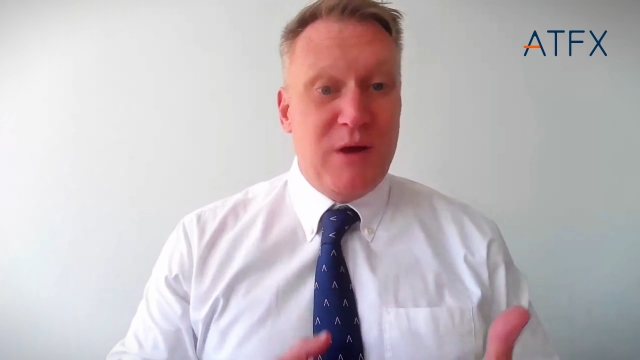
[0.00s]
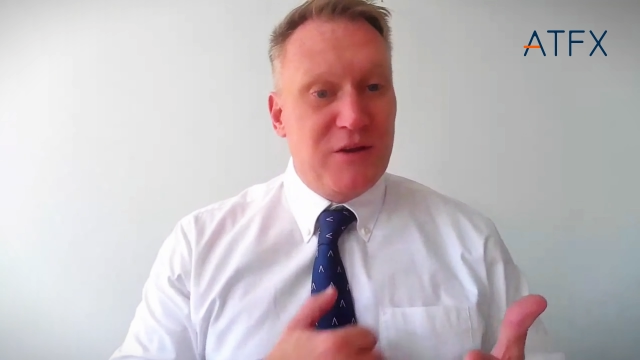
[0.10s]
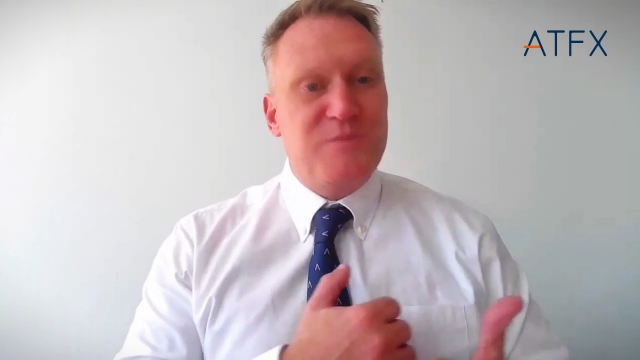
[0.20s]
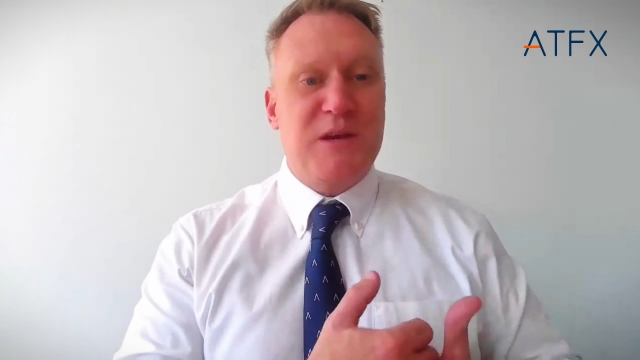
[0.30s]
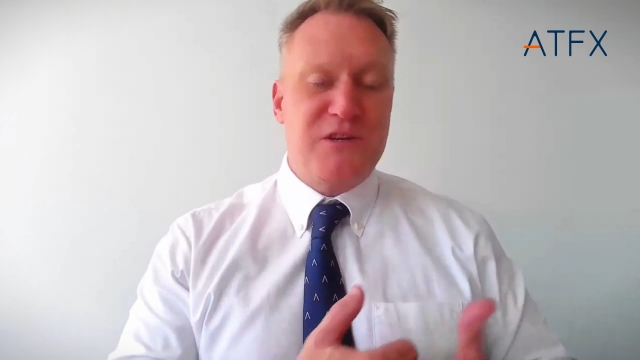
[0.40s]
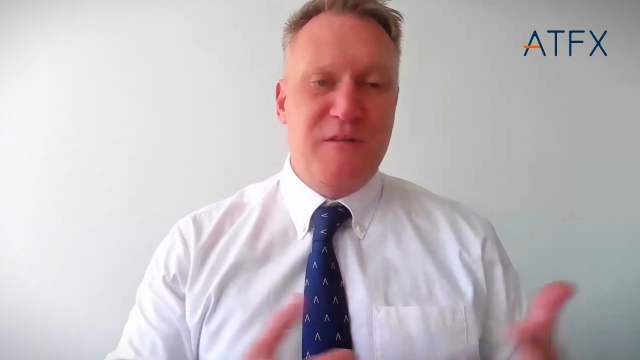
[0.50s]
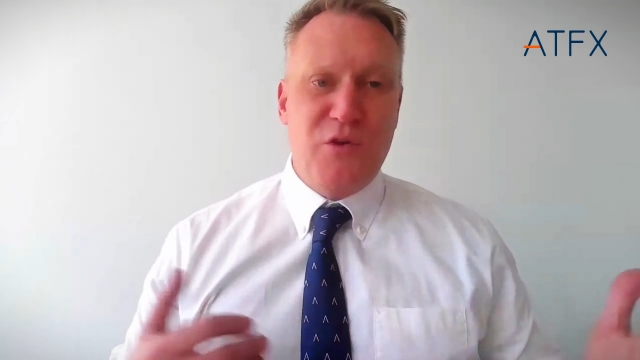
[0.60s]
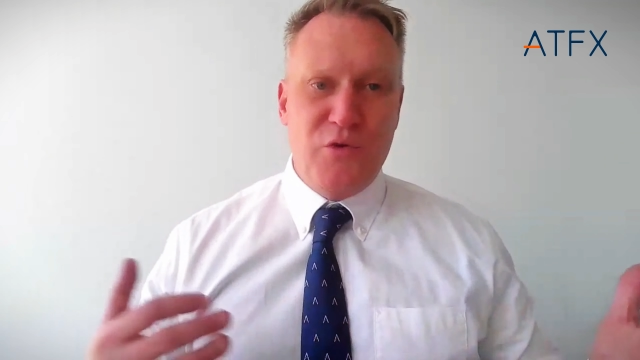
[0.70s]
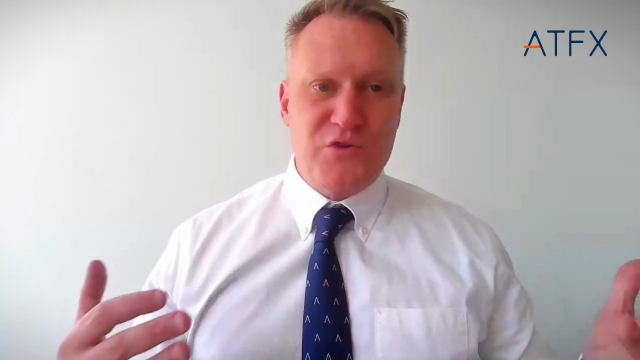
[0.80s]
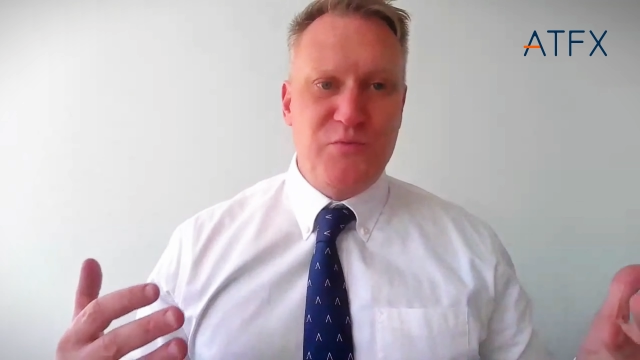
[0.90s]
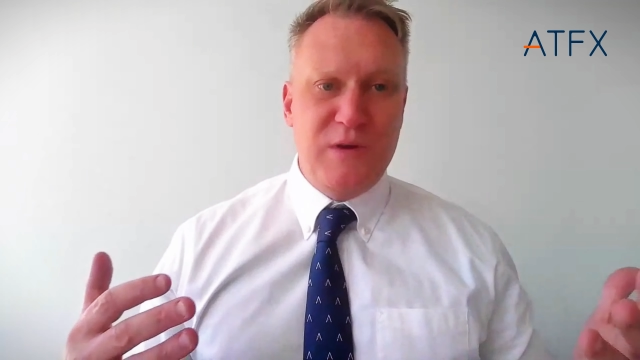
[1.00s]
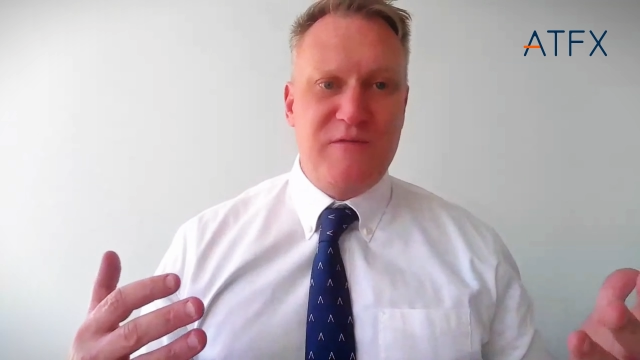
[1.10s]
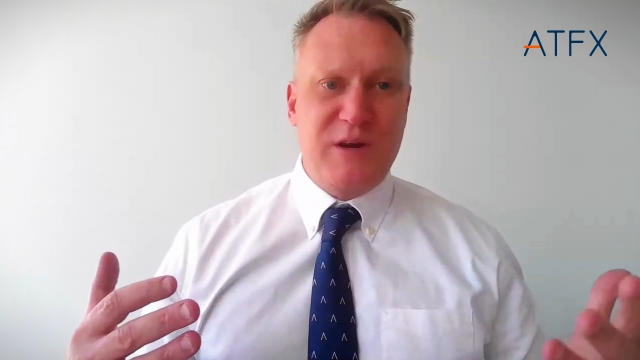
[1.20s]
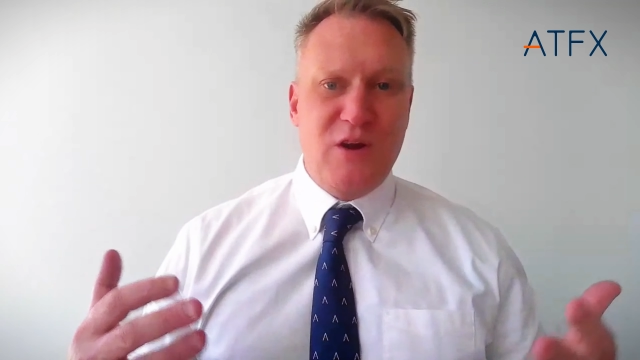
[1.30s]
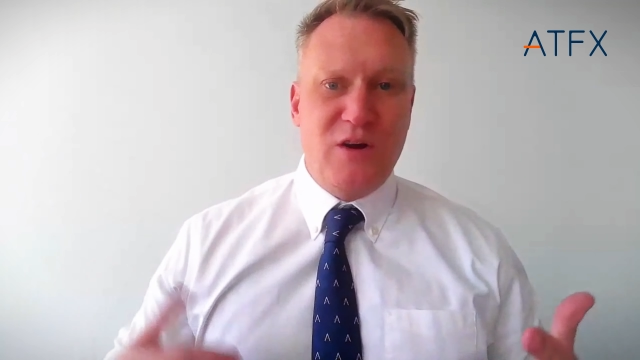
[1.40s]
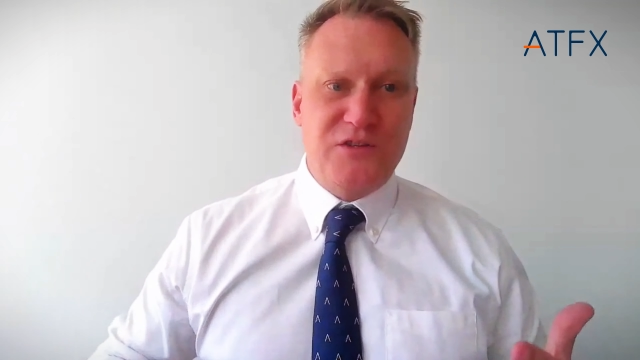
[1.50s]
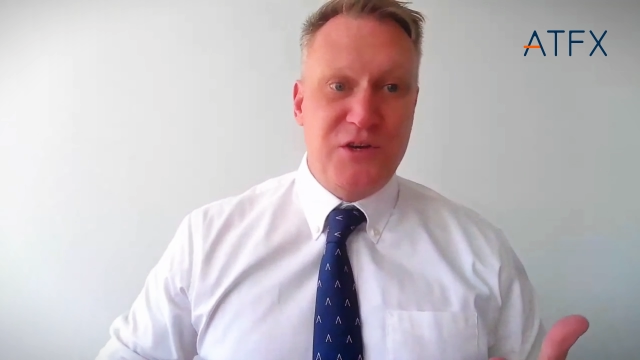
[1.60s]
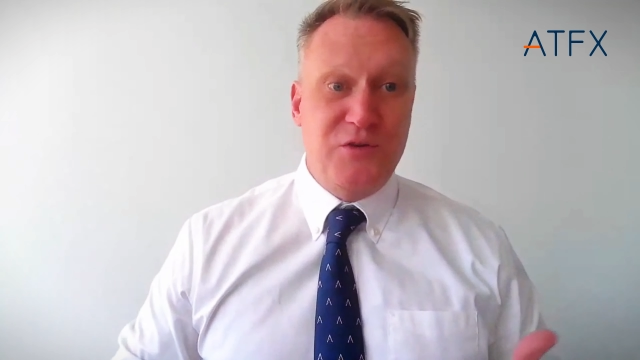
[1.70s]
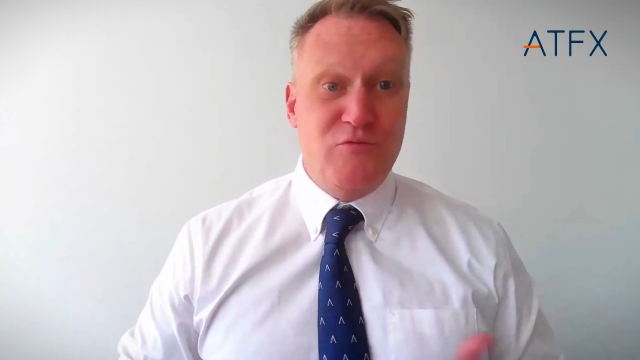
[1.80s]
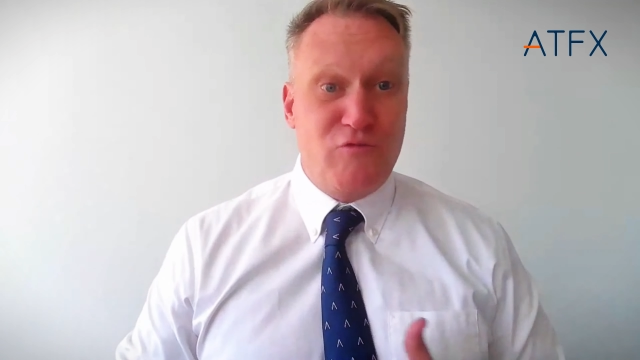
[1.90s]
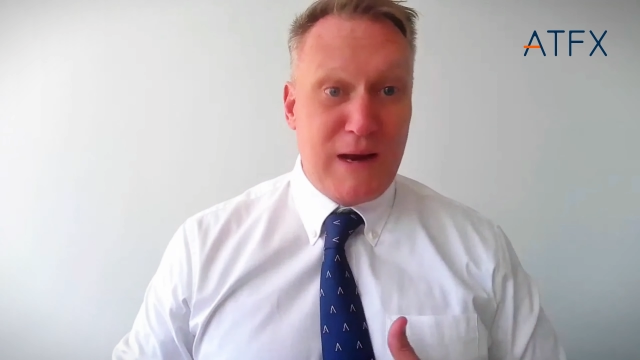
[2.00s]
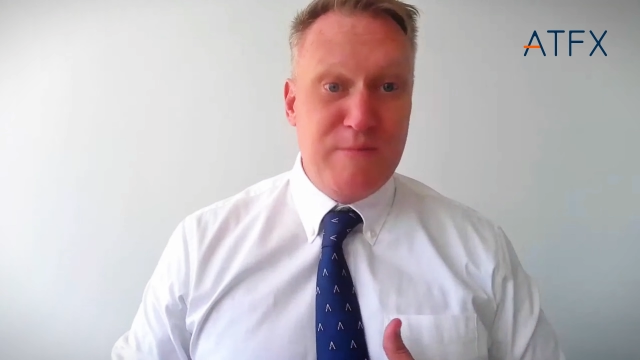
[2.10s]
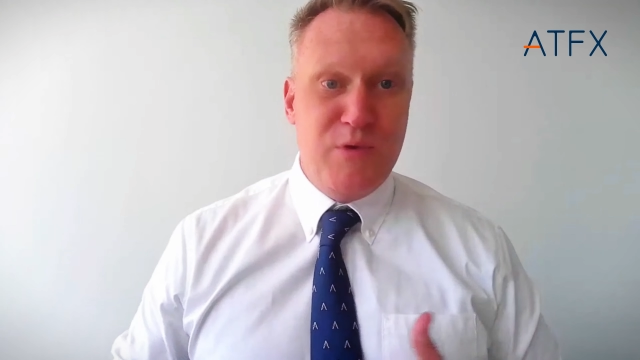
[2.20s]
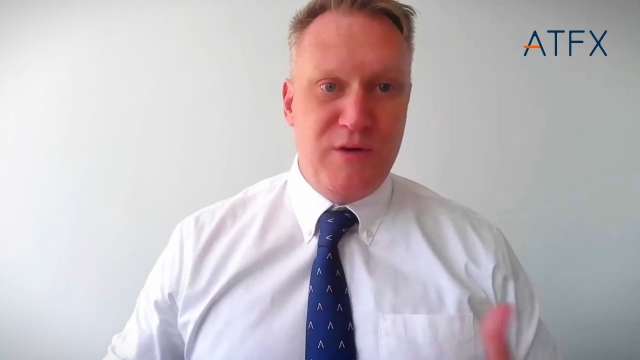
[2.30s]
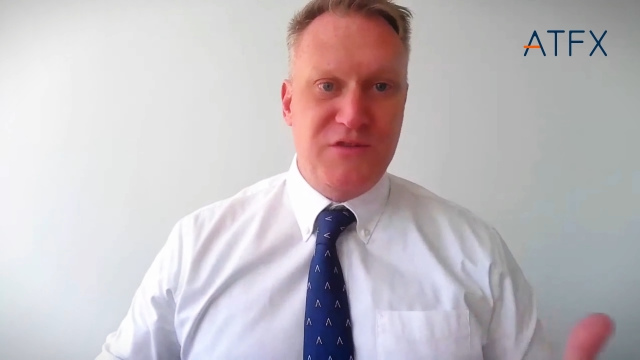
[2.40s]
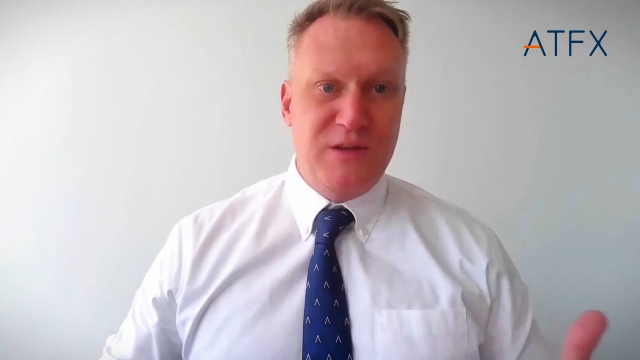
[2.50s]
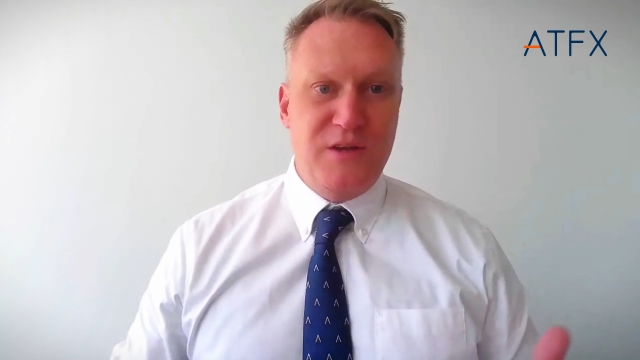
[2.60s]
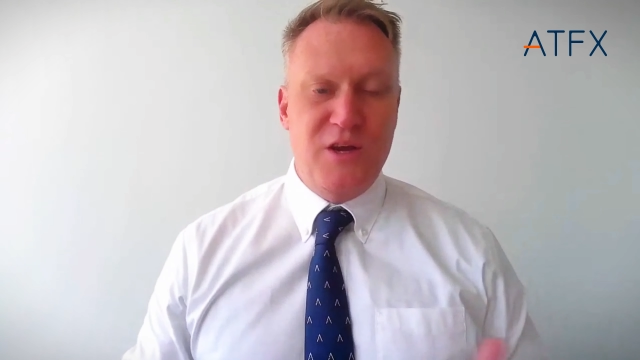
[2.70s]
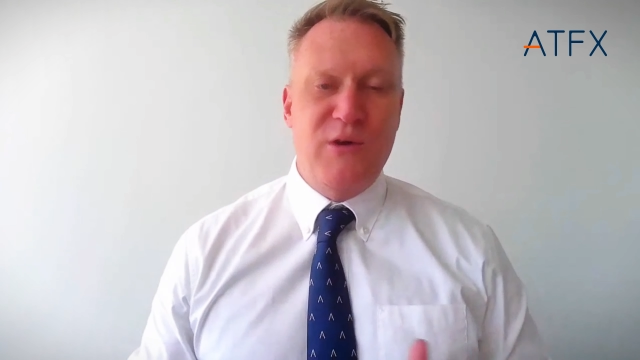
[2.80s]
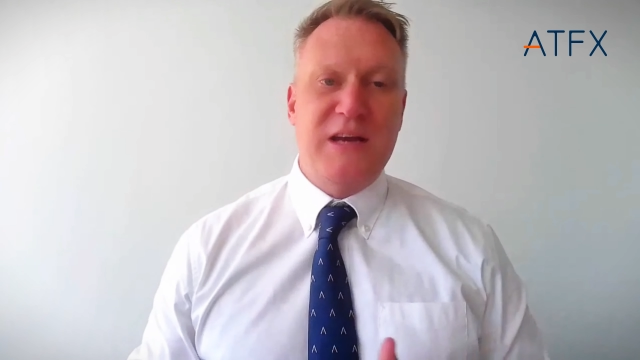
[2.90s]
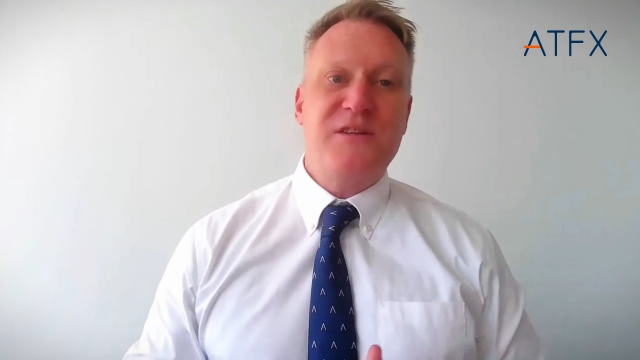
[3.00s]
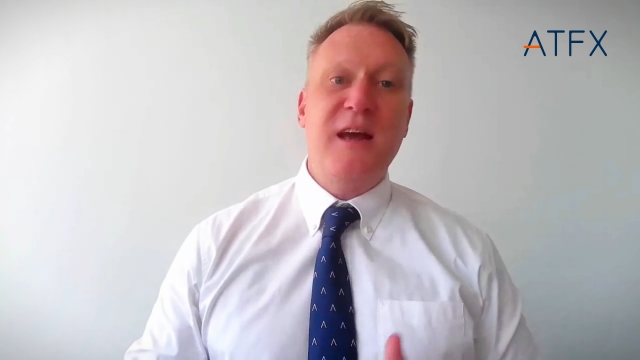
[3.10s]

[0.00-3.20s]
and especially of course with regard to rate moves in the US.